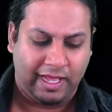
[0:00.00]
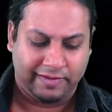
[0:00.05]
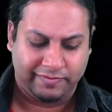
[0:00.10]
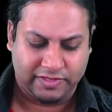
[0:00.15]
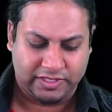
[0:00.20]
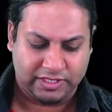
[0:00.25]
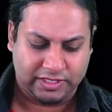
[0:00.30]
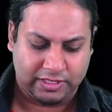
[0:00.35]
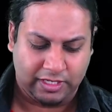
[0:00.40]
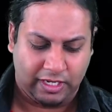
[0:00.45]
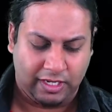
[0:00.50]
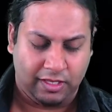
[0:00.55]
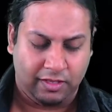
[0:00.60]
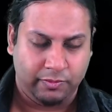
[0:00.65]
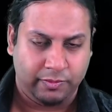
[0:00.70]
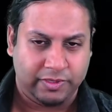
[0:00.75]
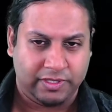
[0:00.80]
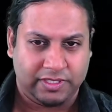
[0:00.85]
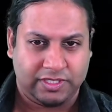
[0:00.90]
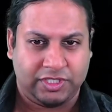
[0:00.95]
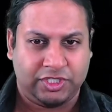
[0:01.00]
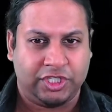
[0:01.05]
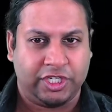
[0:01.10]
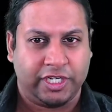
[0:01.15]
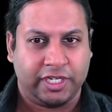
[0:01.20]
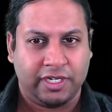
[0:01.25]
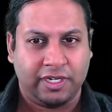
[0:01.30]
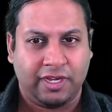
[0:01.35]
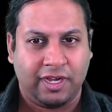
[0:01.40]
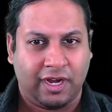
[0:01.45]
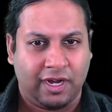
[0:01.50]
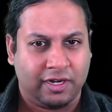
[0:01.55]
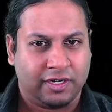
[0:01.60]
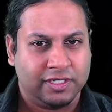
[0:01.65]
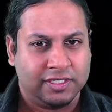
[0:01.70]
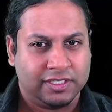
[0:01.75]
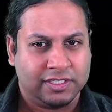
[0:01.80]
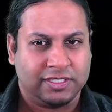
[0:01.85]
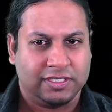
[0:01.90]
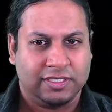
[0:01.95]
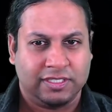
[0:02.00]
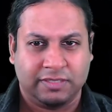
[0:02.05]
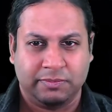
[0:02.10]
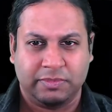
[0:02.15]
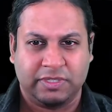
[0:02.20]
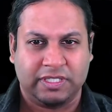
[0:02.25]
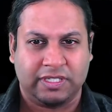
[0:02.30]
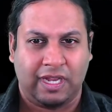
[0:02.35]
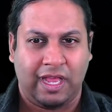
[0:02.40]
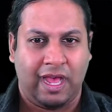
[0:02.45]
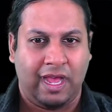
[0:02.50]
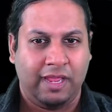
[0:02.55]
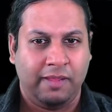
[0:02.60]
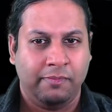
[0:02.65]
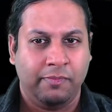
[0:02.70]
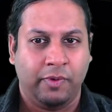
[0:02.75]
skull with a chicken carcass and some slime,